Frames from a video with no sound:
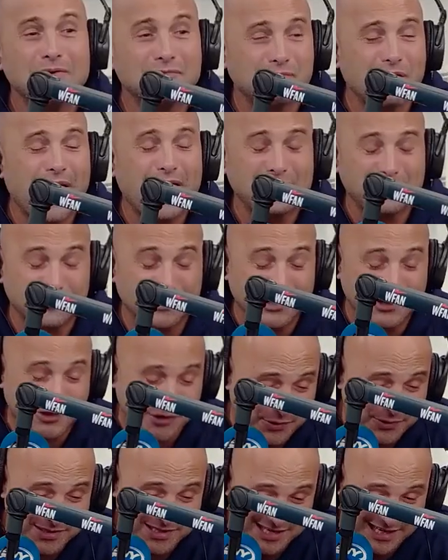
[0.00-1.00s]
have rather he
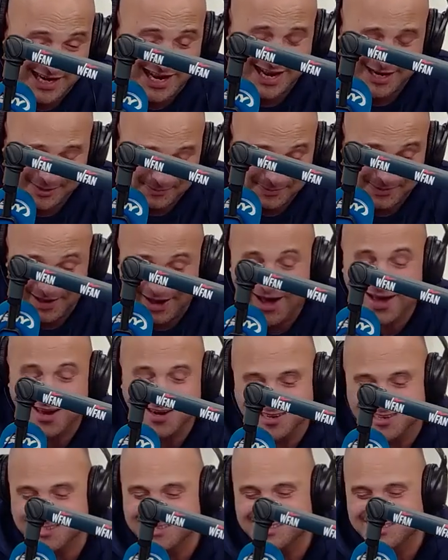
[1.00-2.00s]
do it today, to be
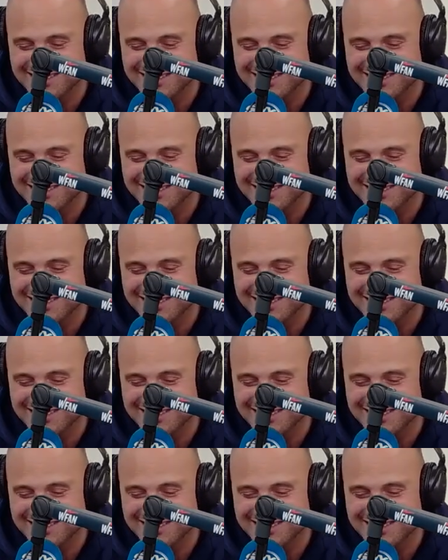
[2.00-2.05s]
honest.